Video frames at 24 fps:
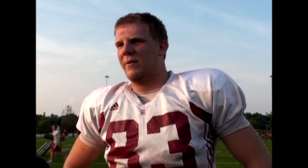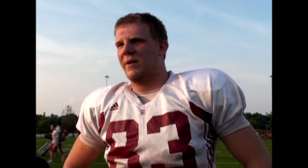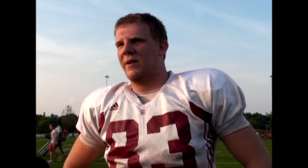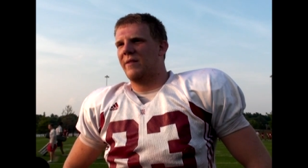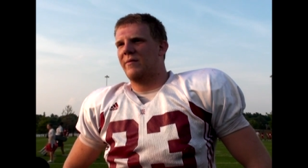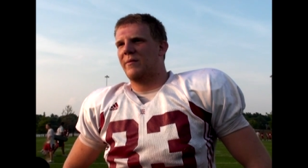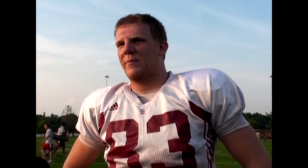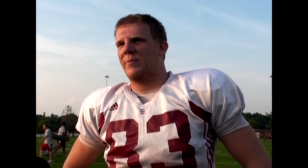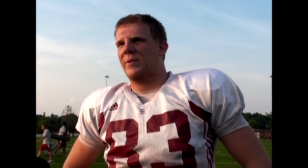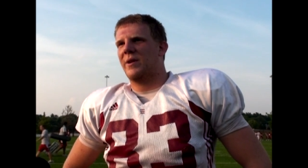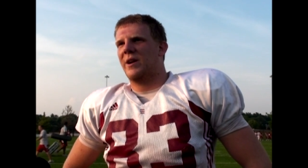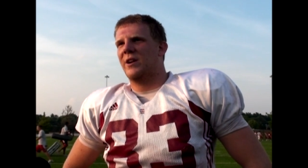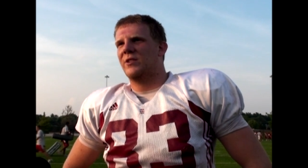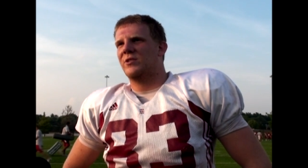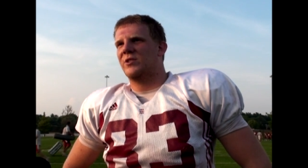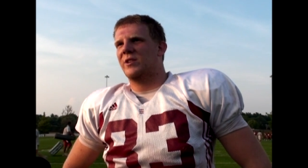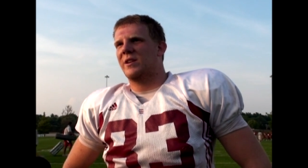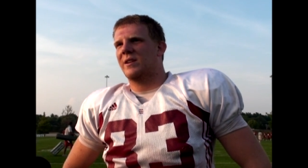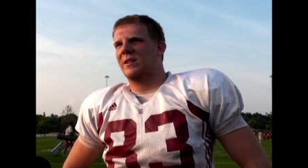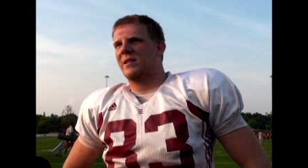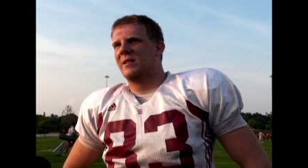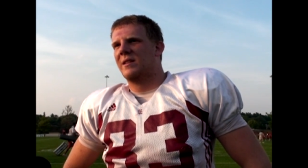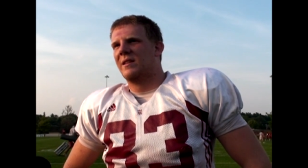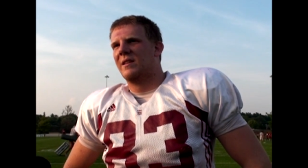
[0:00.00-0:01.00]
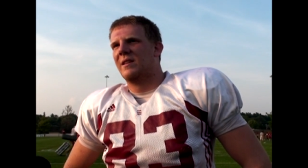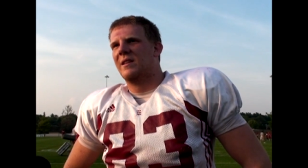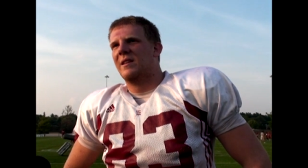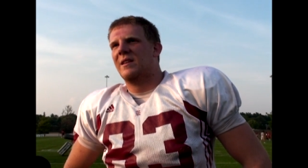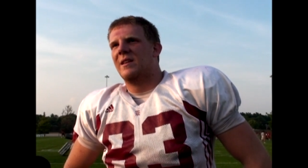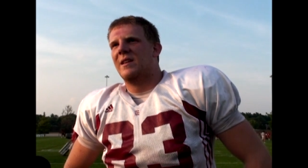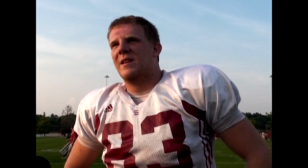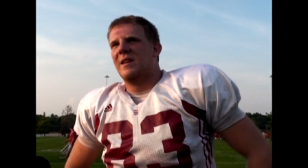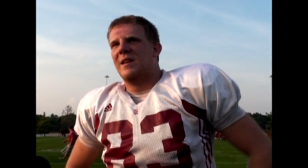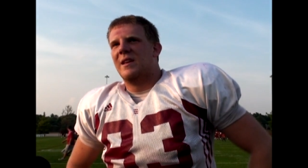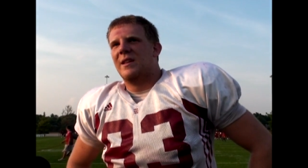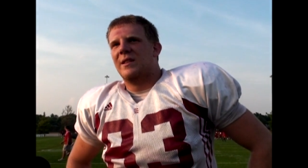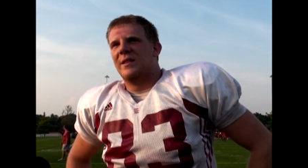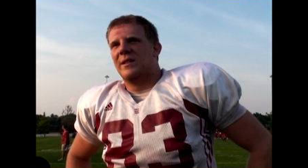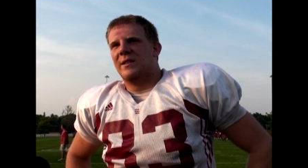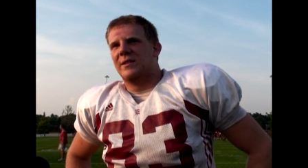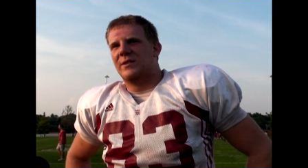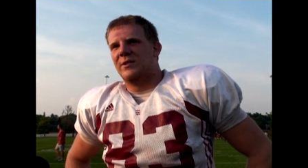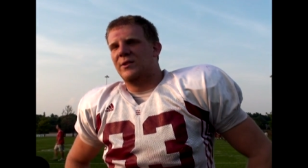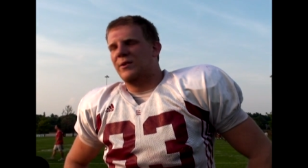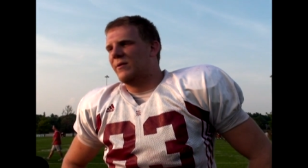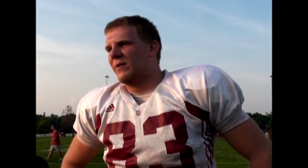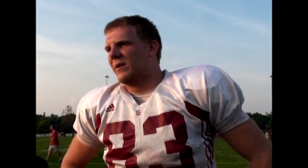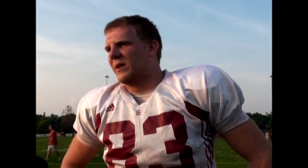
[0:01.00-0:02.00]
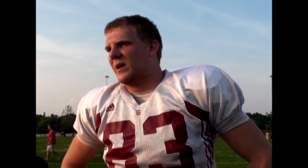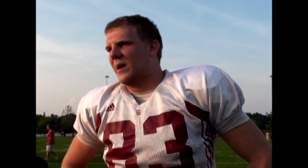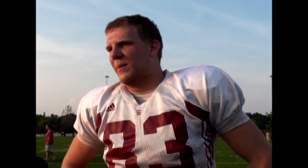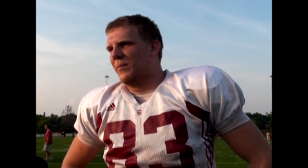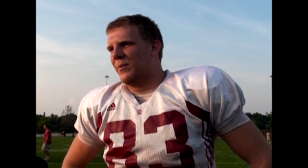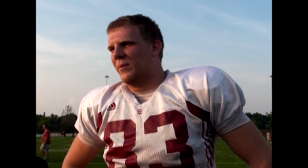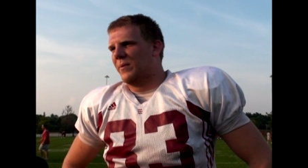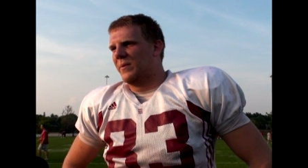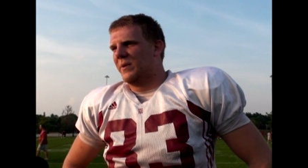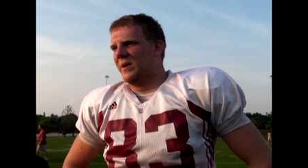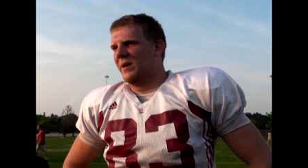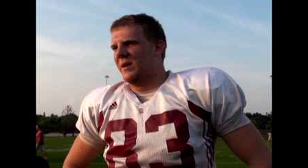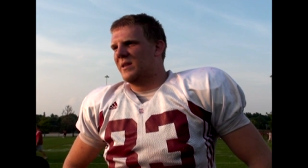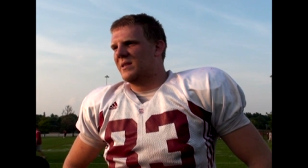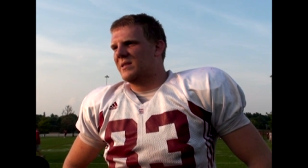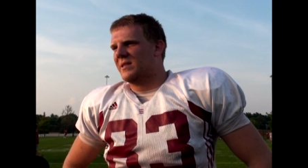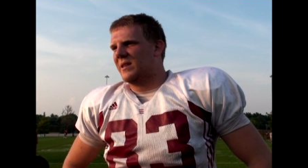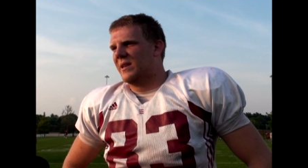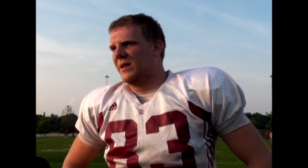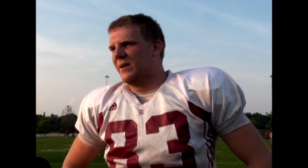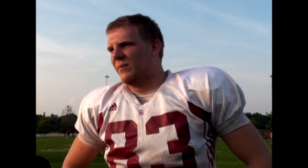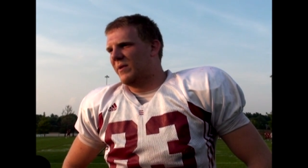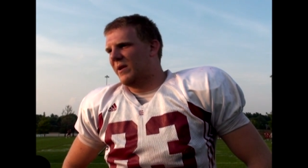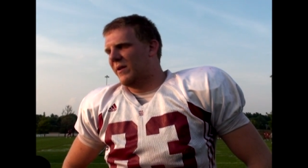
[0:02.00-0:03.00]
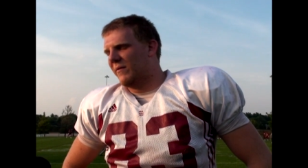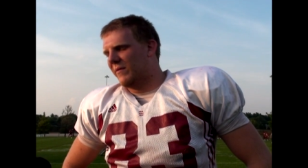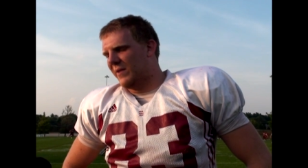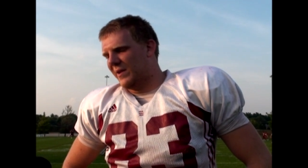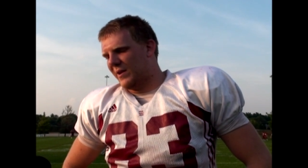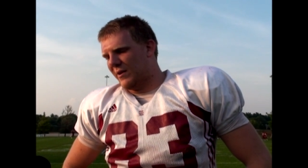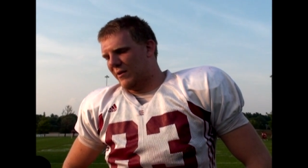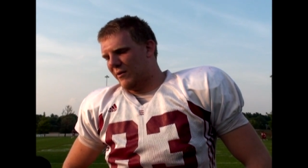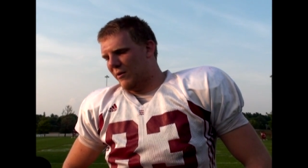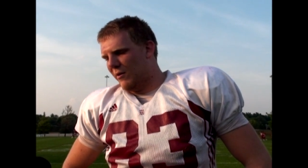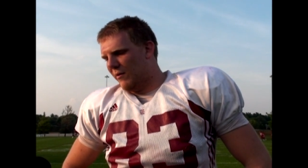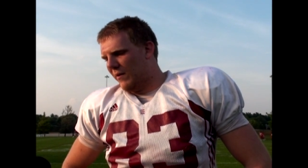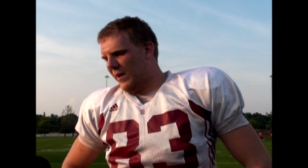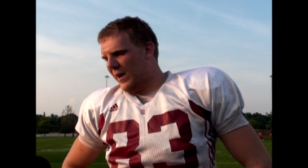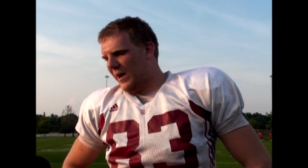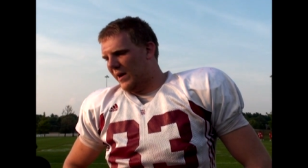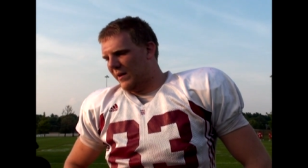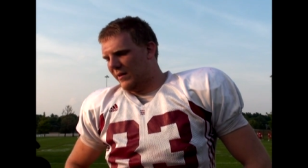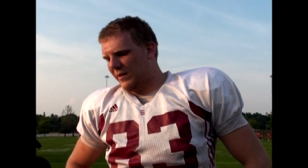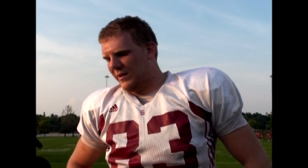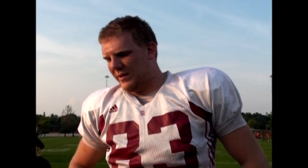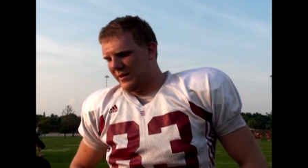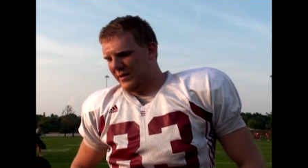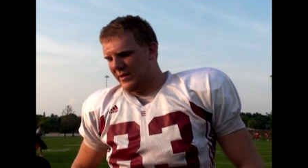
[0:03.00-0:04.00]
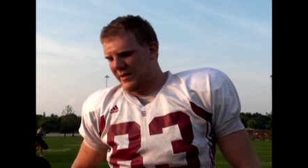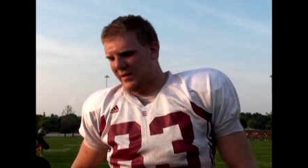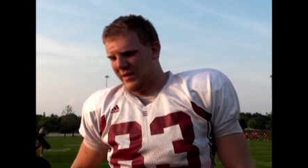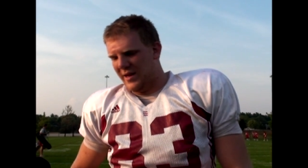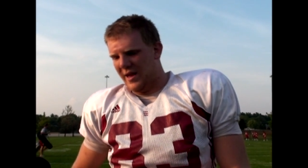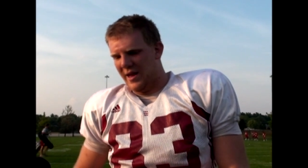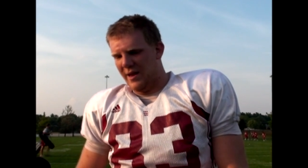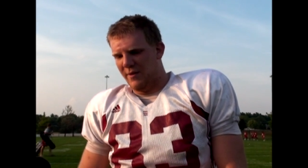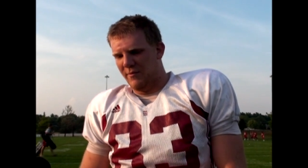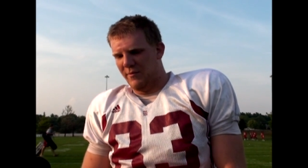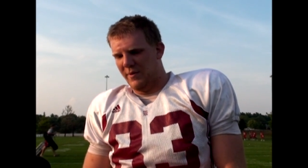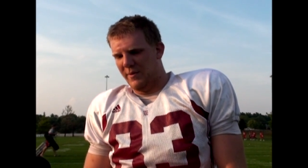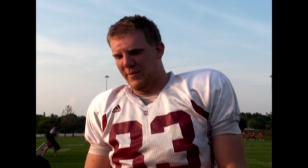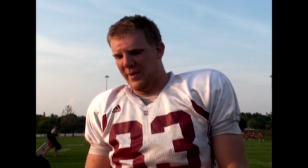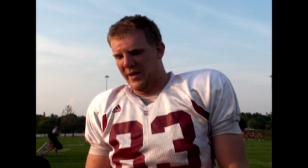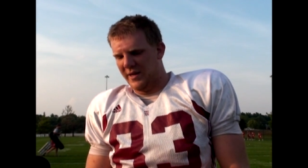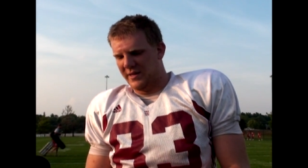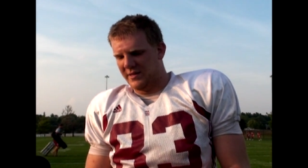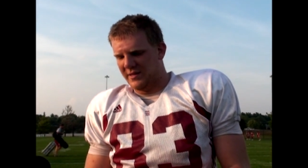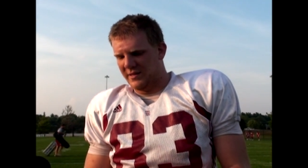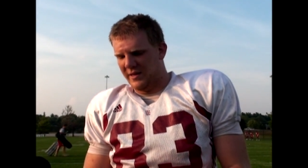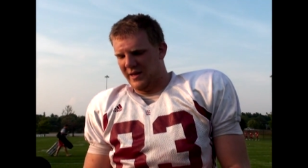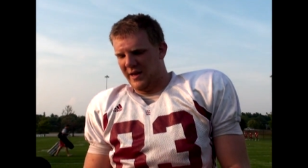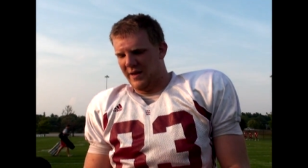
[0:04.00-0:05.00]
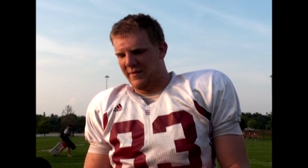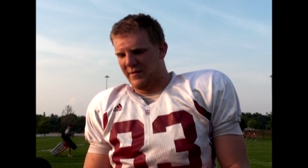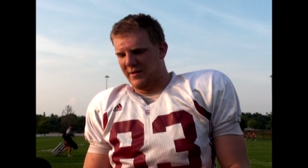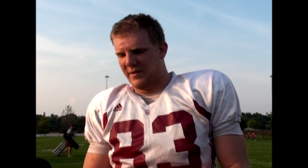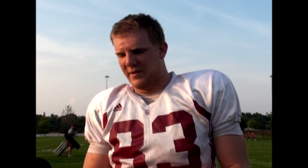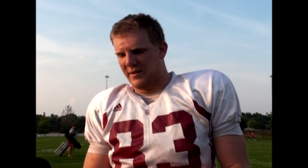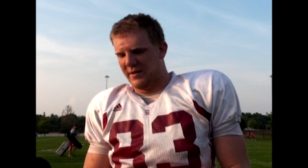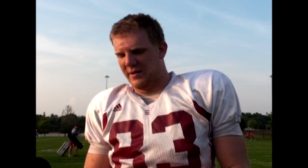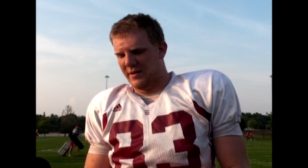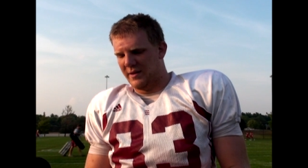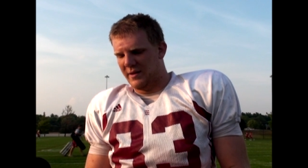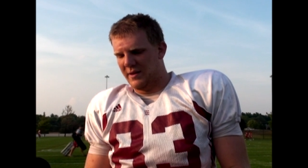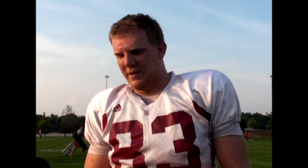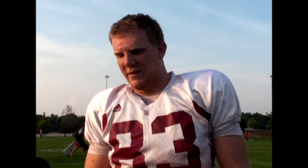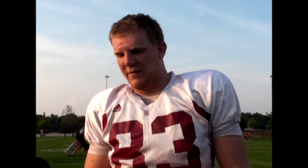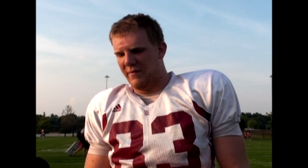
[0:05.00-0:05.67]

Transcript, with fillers: we have a project that's due in a couple weeks and we have like our own island and we basically have to